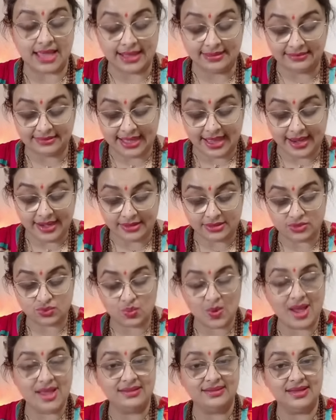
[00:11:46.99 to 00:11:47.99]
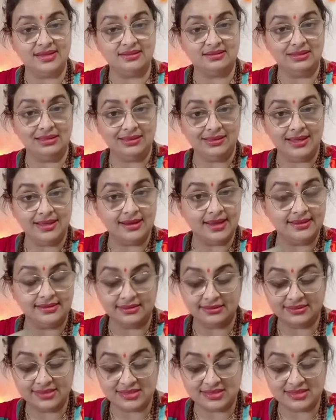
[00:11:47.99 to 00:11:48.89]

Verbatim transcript: and that's why they're thinking like